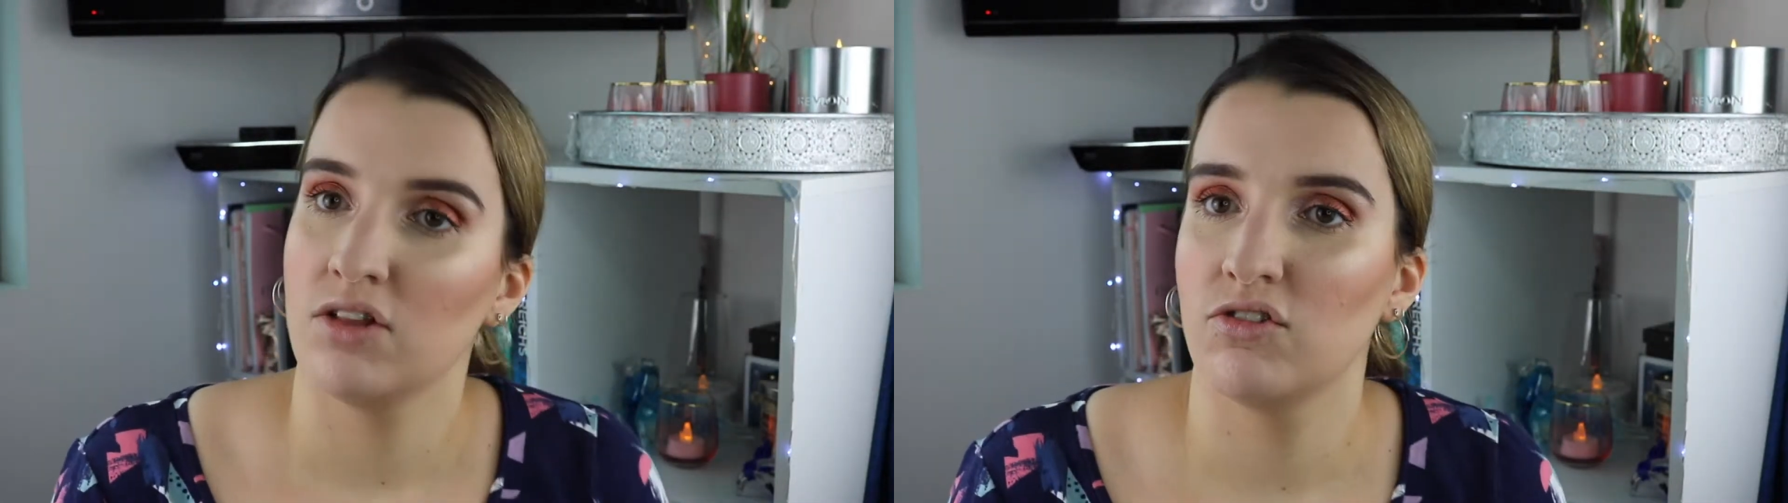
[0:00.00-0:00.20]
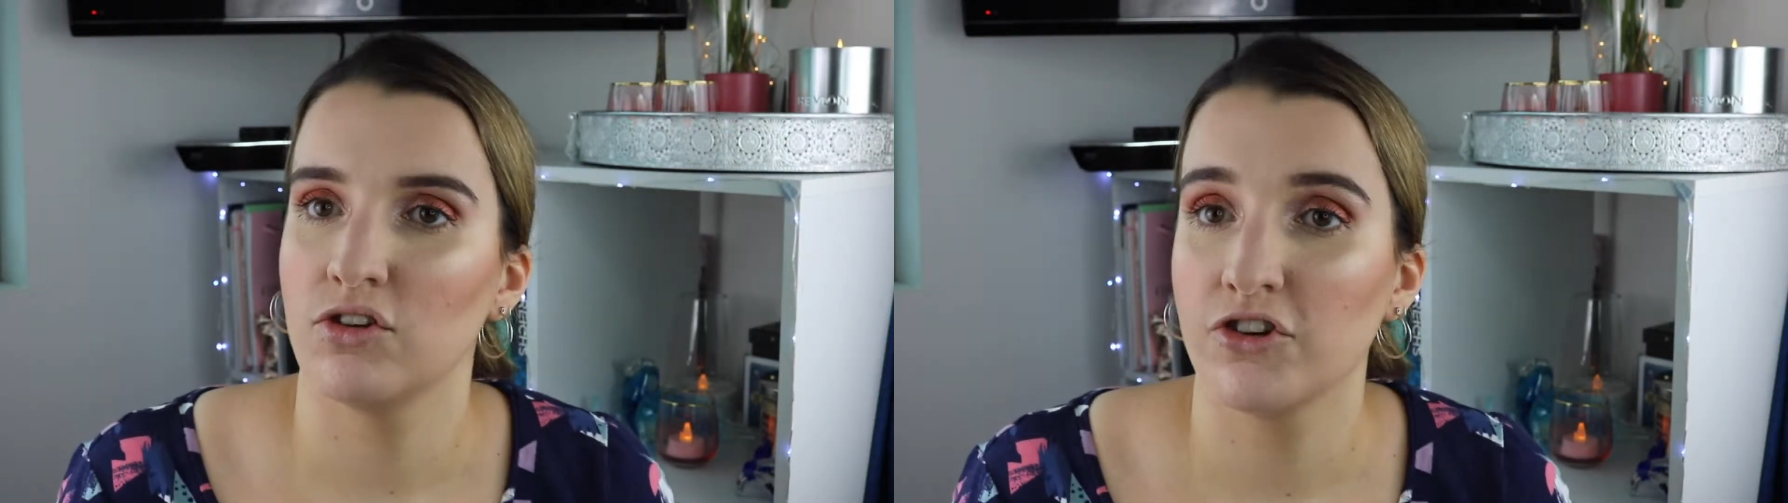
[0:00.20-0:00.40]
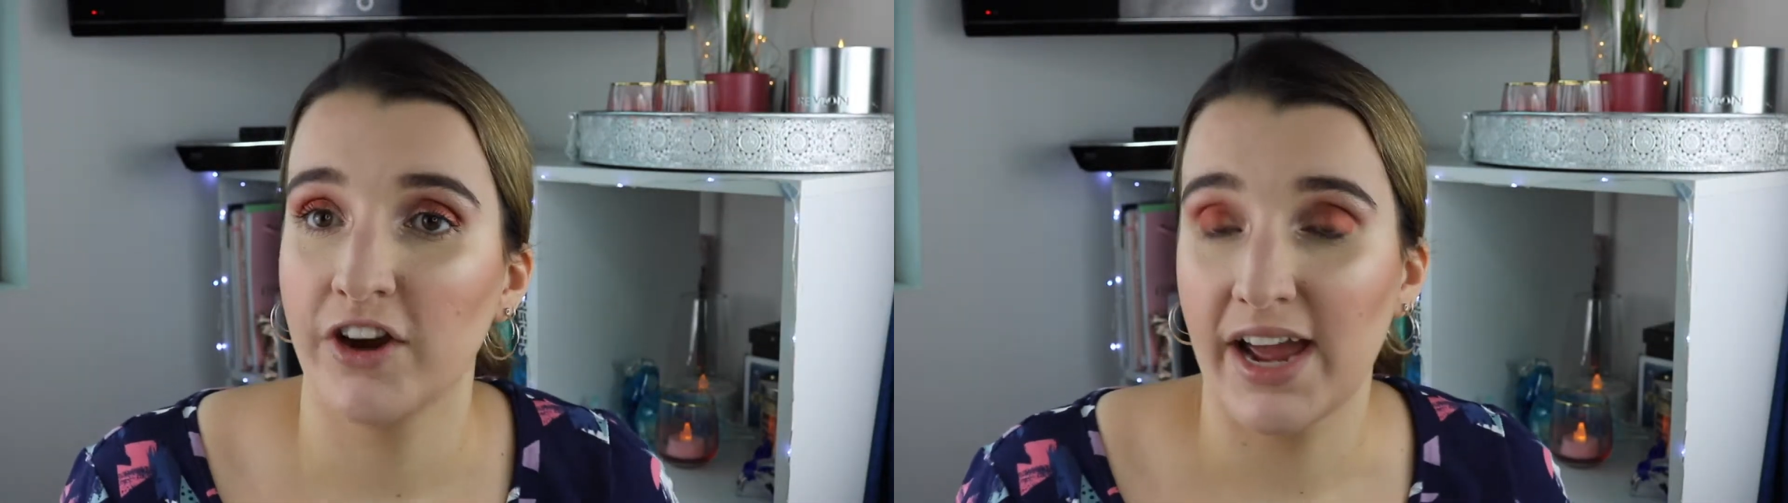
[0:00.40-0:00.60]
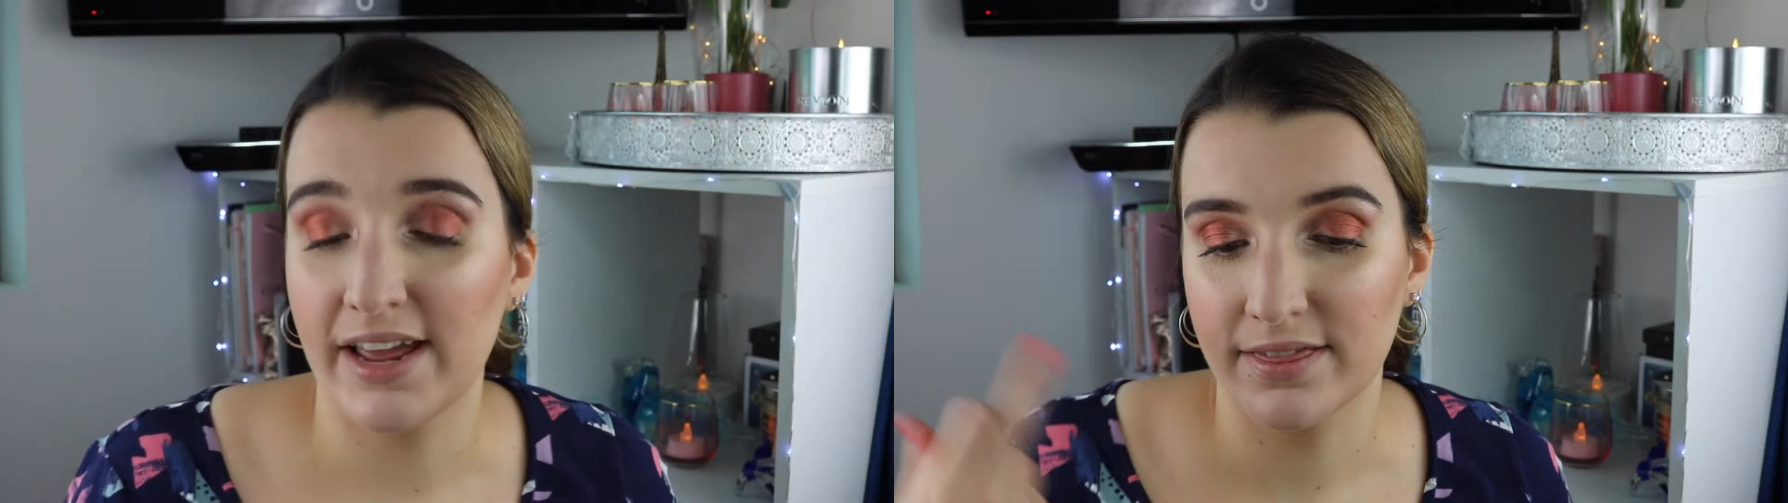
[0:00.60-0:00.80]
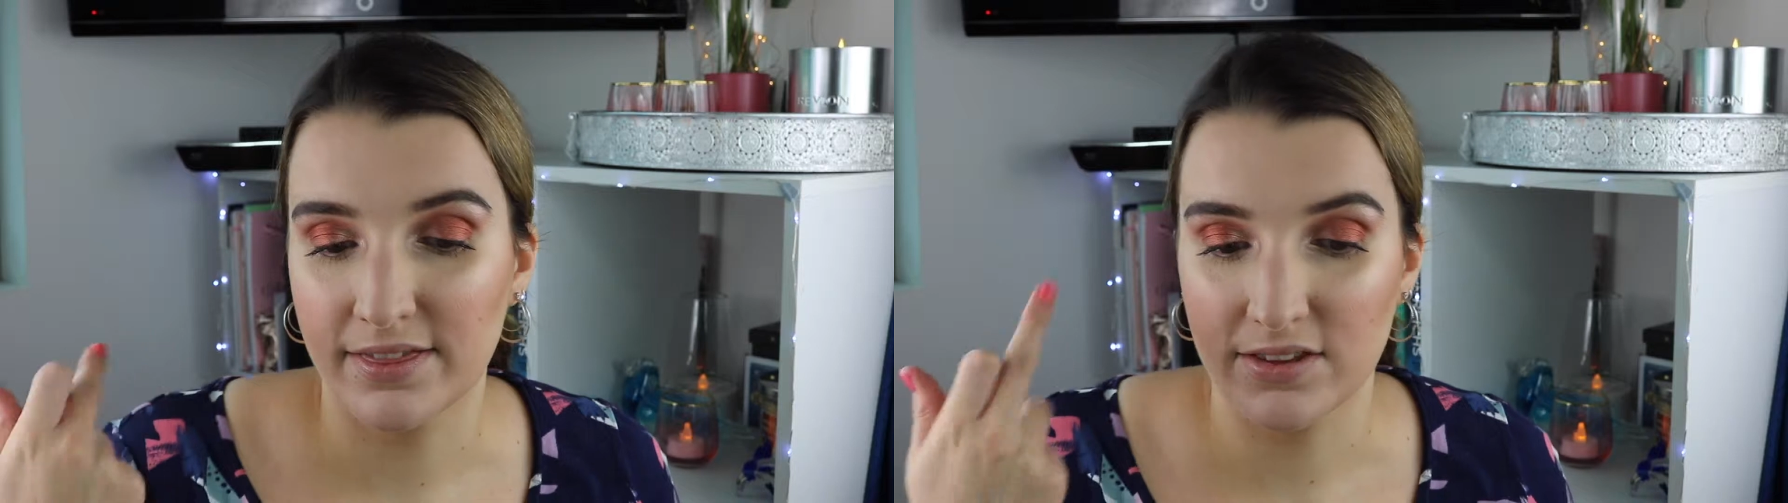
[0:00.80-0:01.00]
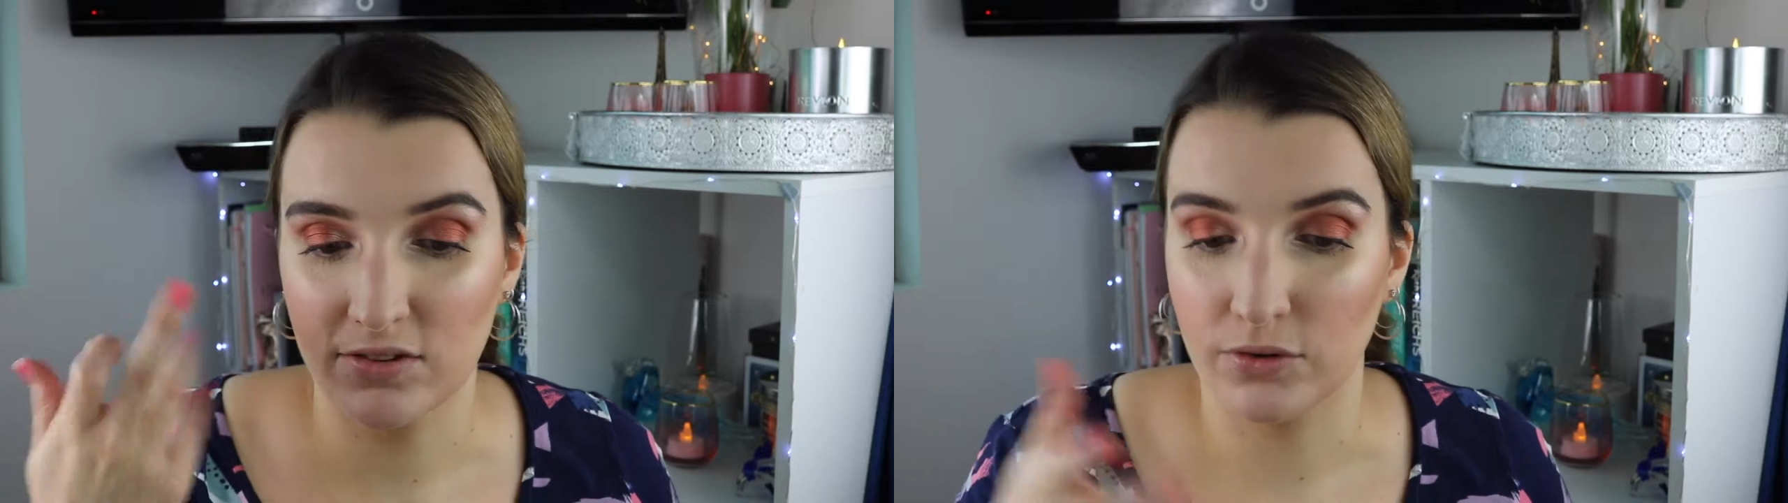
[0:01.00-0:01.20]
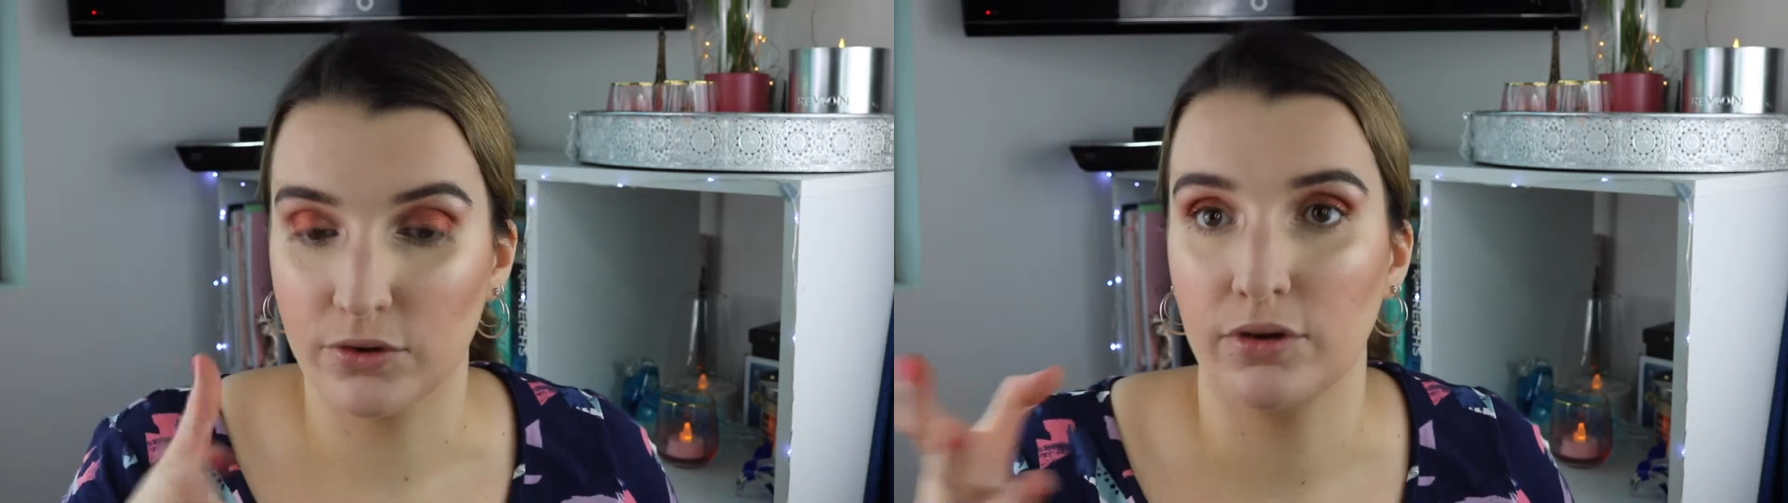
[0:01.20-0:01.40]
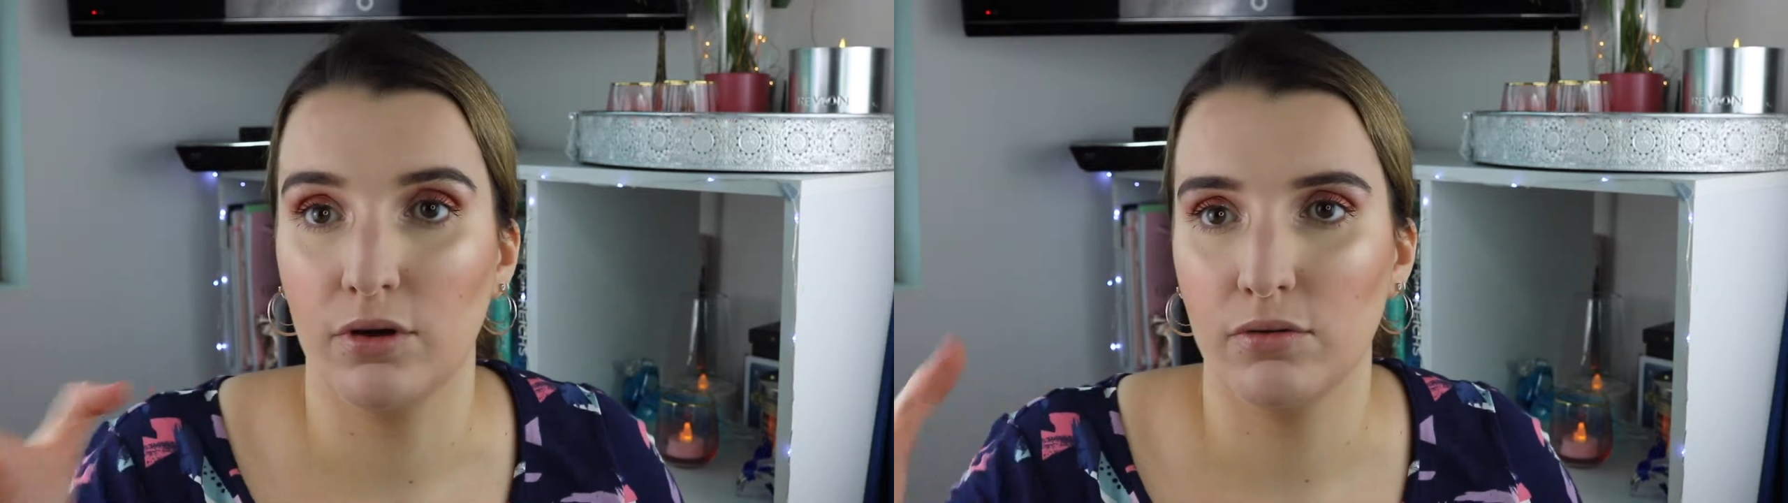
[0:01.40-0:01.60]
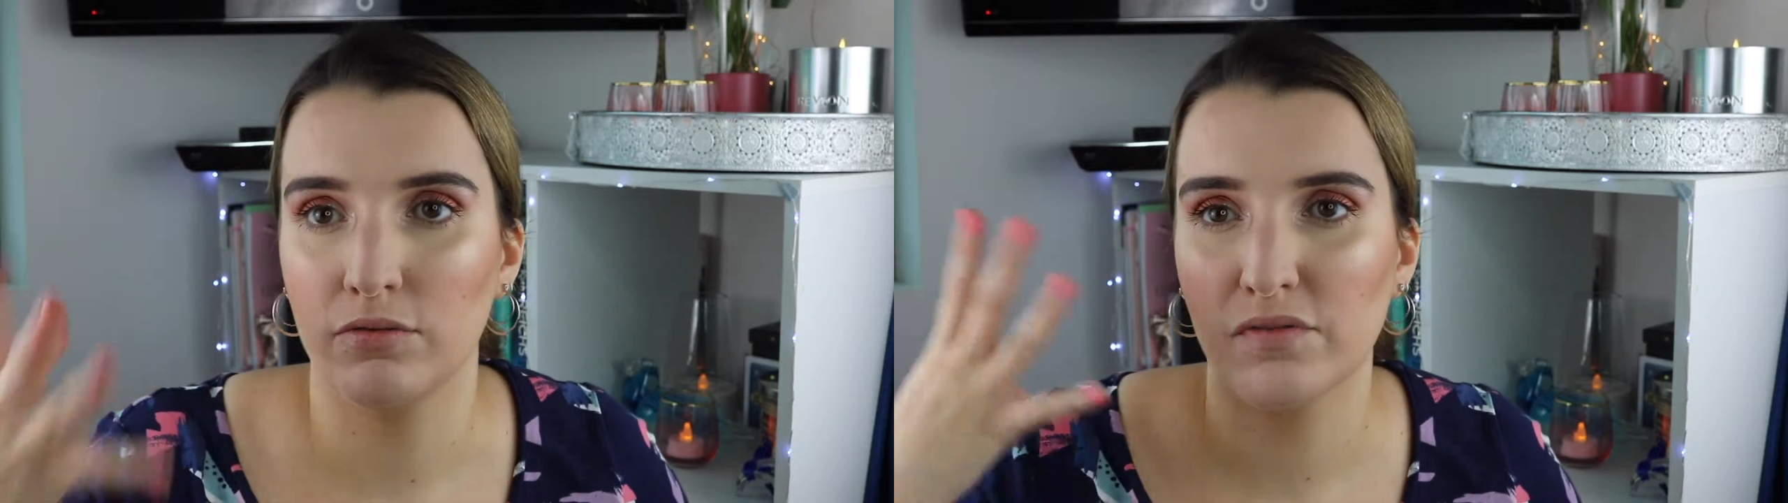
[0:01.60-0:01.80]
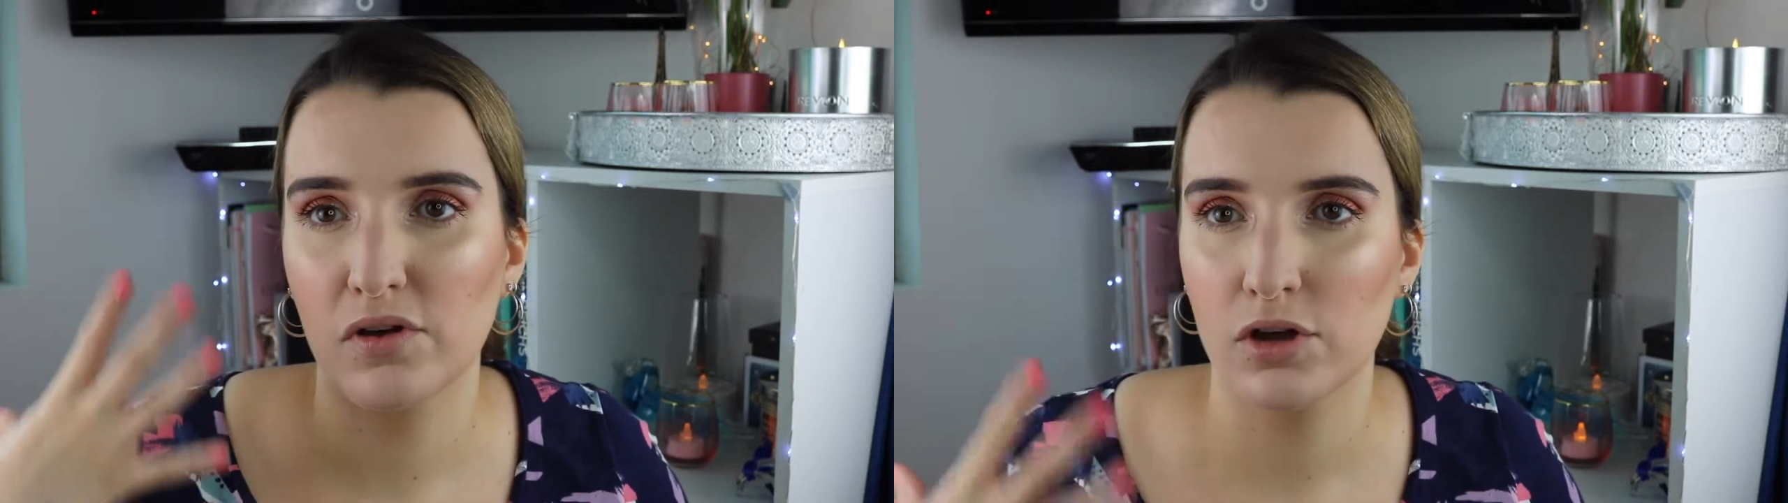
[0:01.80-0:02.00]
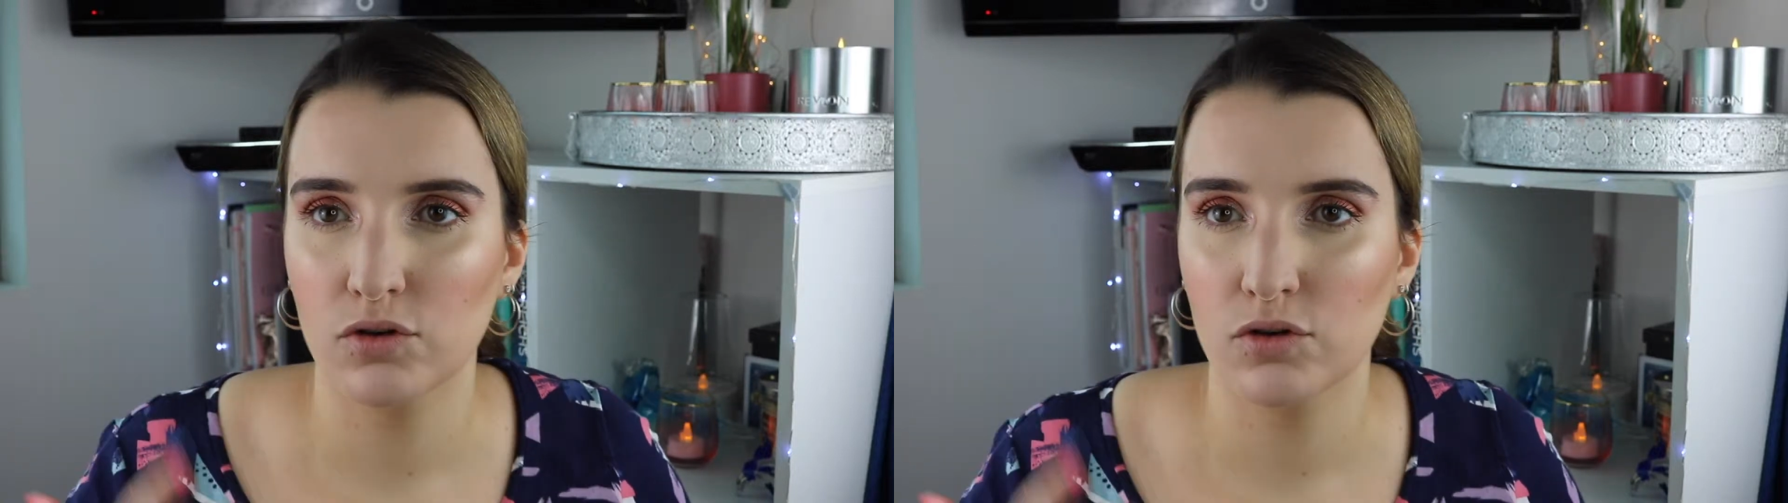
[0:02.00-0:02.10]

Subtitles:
to create this sort of